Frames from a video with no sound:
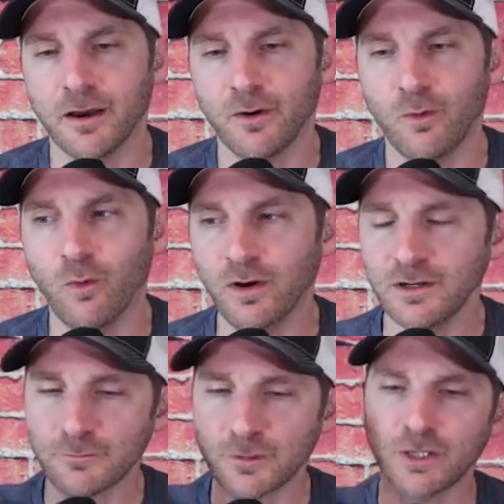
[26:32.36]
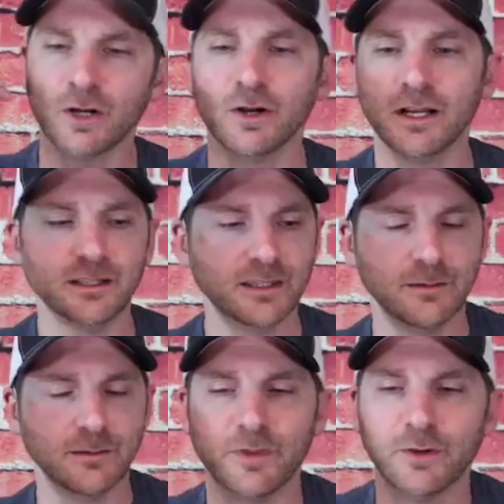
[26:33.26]
one recurring
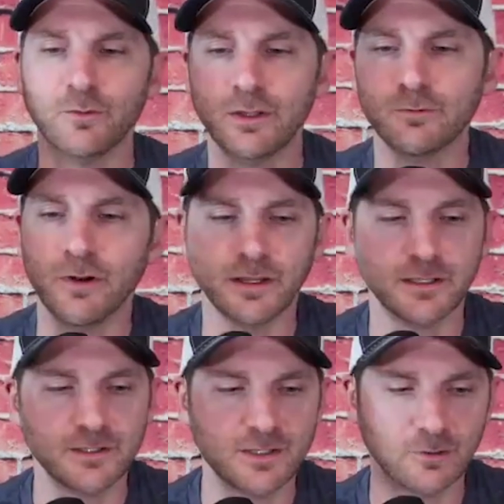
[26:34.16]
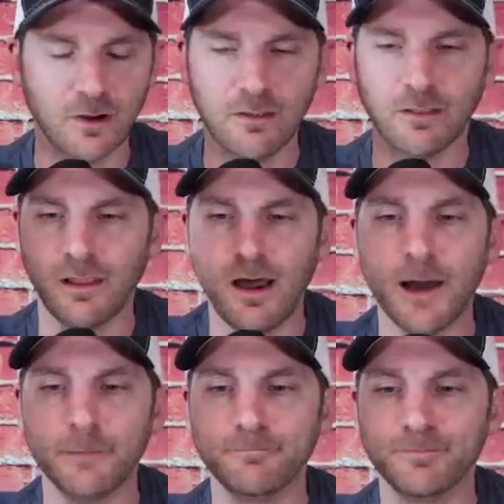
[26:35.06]
theme that we run into a
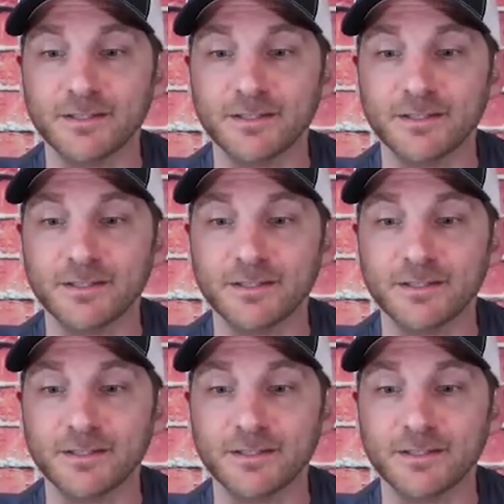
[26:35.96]
lot